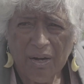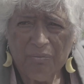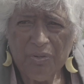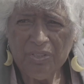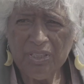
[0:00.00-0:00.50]

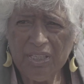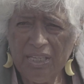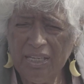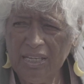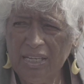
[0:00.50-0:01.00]

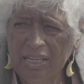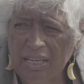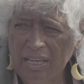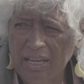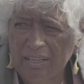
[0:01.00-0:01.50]

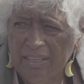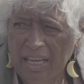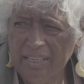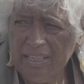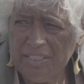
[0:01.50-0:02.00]
community
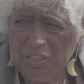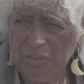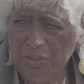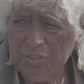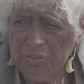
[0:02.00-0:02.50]
that
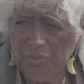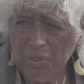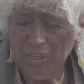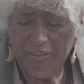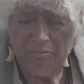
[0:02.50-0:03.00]
has learned
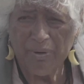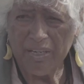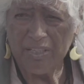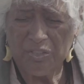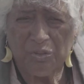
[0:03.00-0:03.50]
to live
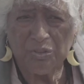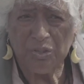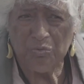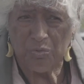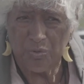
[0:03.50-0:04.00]
by a
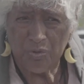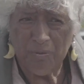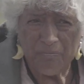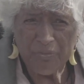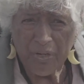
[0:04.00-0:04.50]
certain
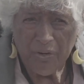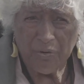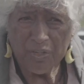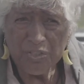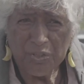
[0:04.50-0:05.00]
rule
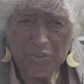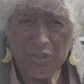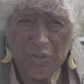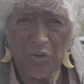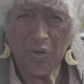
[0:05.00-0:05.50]
or a
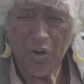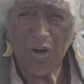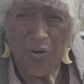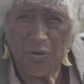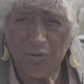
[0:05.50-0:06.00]
certain law